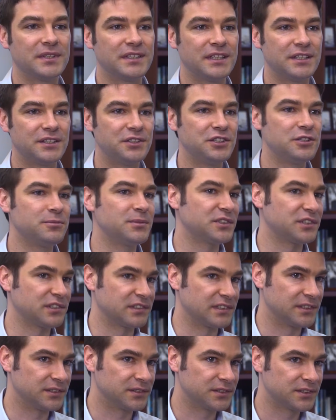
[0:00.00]
we need new
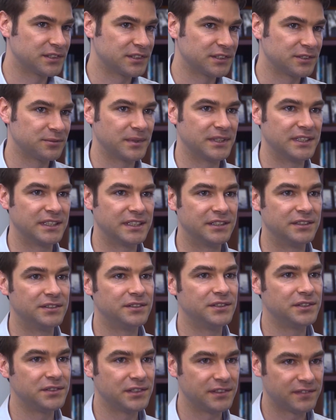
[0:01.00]
materials, we need
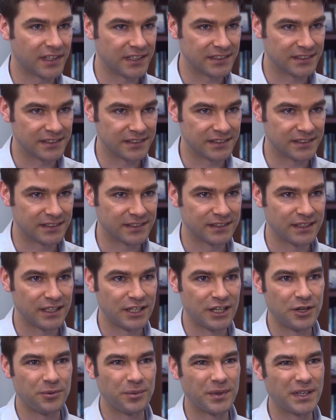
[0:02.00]
new devices,
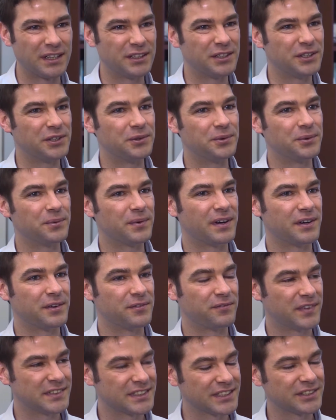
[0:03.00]
we need new
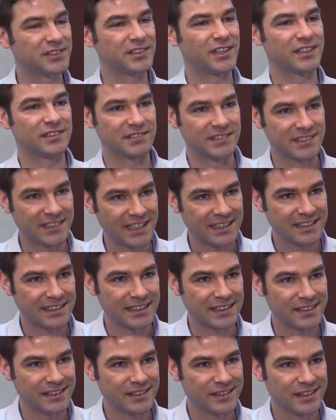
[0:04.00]
physical
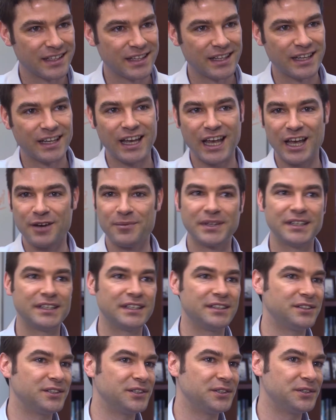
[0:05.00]
understanding, and we
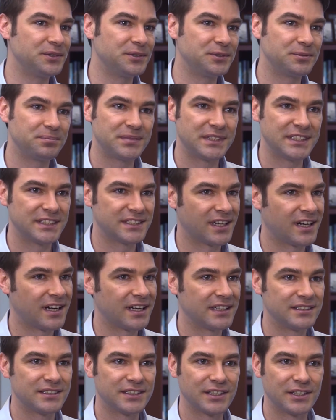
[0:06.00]
need new
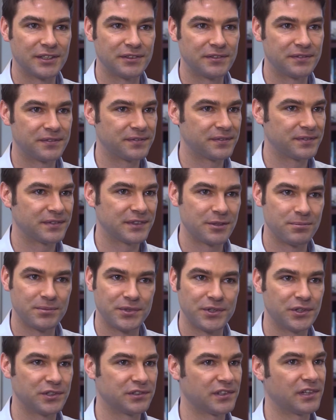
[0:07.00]
designs of
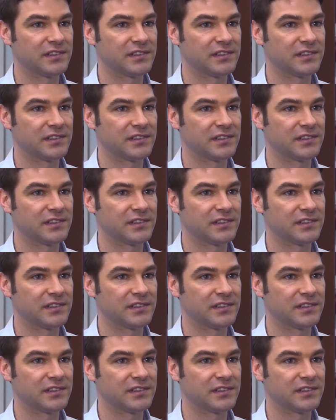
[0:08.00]
computer